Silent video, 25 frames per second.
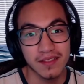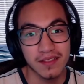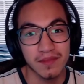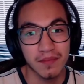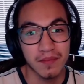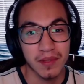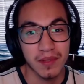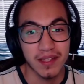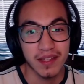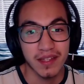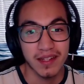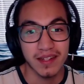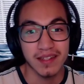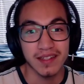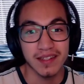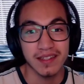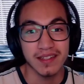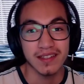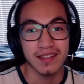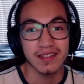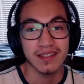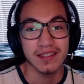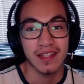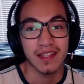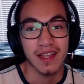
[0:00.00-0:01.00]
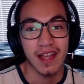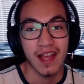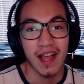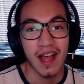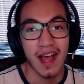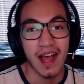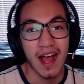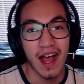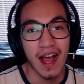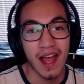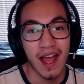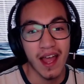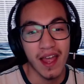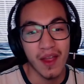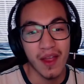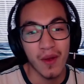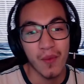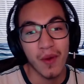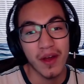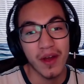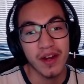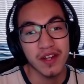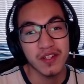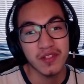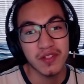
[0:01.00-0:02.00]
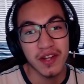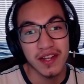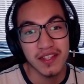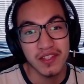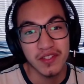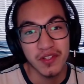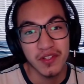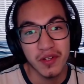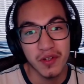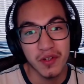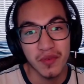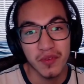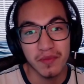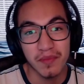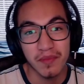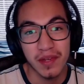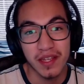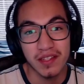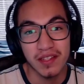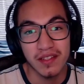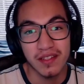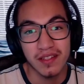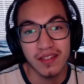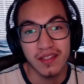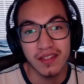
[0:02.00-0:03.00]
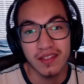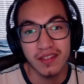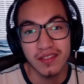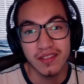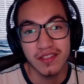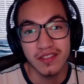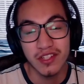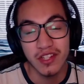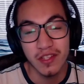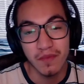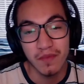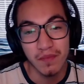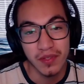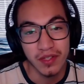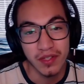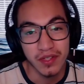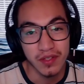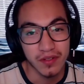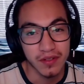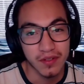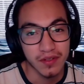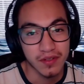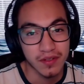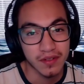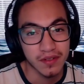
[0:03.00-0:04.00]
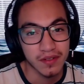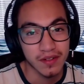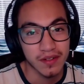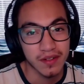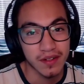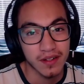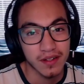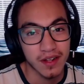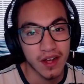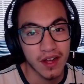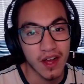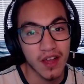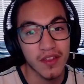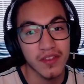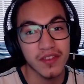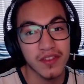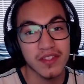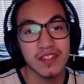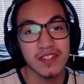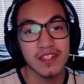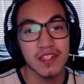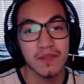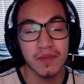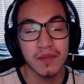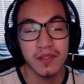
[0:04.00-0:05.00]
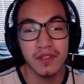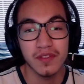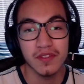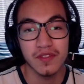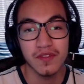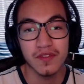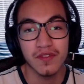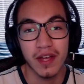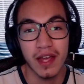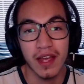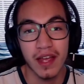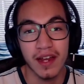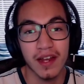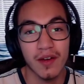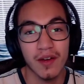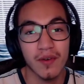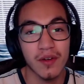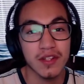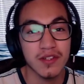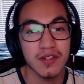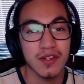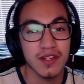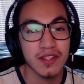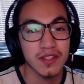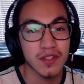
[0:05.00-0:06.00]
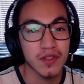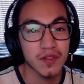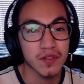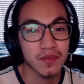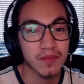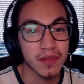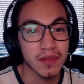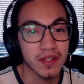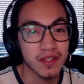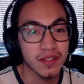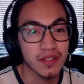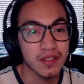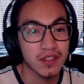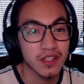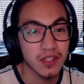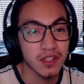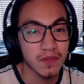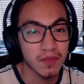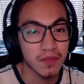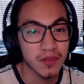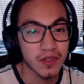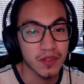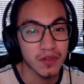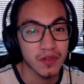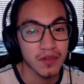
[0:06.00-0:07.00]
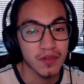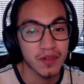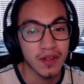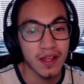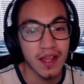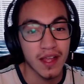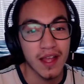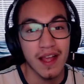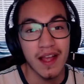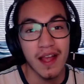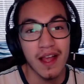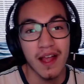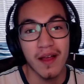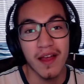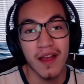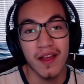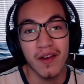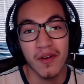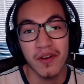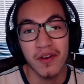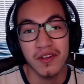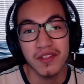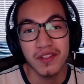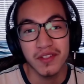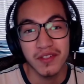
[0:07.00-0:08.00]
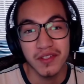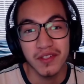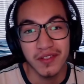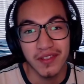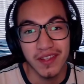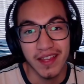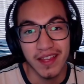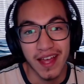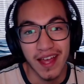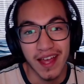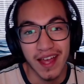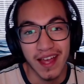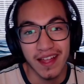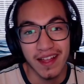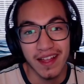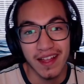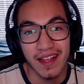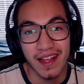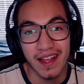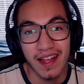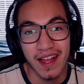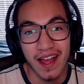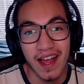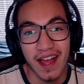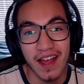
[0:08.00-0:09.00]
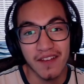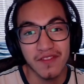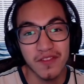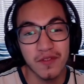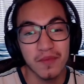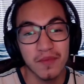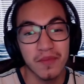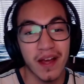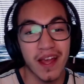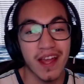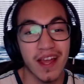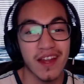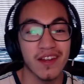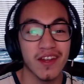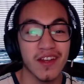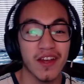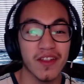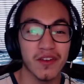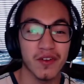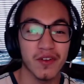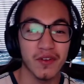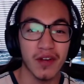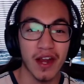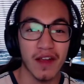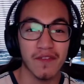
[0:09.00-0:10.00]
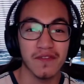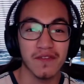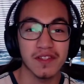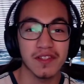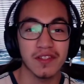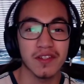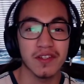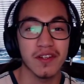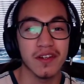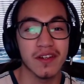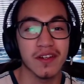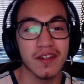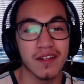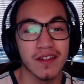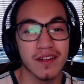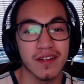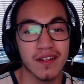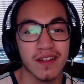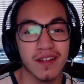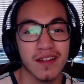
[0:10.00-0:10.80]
because I want to transcode with my GPU. Although the CPU is fine, I want to transcode with my GPU. In order to do that, I have to buy another graphics card,